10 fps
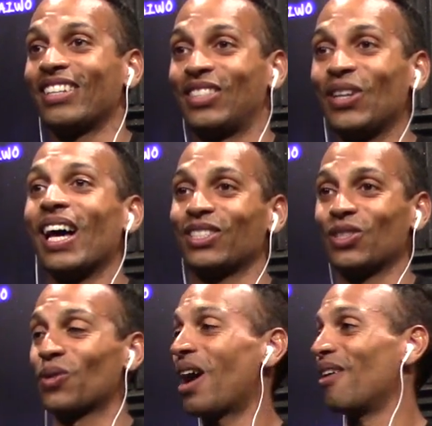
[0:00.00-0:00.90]
in
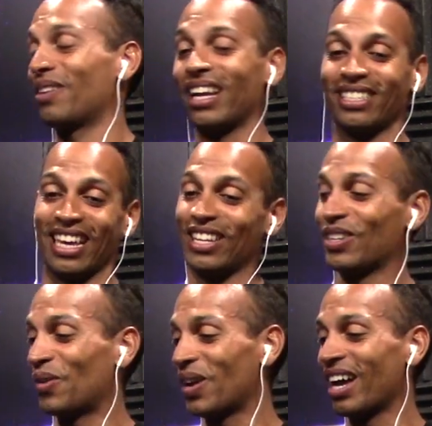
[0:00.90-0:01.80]
2012. And I said, you
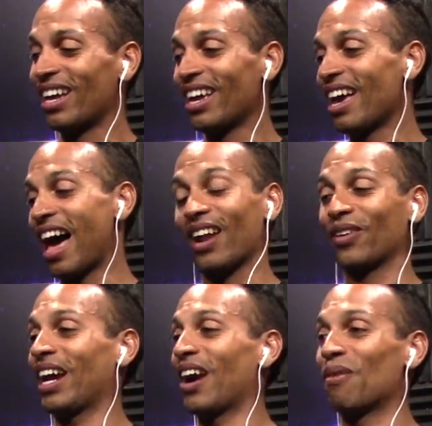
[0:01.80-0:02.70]
know what? I don't
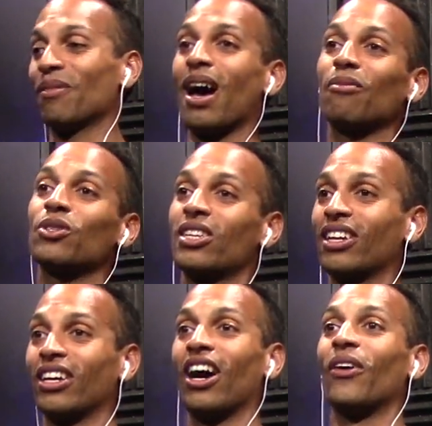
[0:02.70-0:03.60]
care. I'm, I'm just going
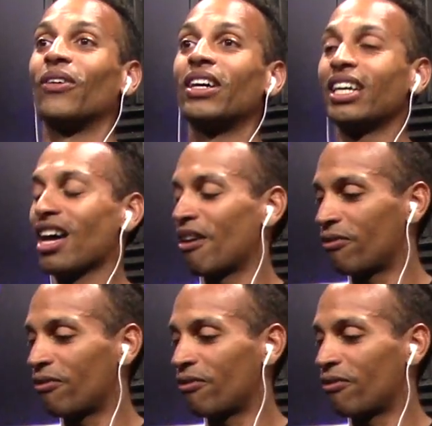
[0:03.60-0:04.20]
to go. Yeah. A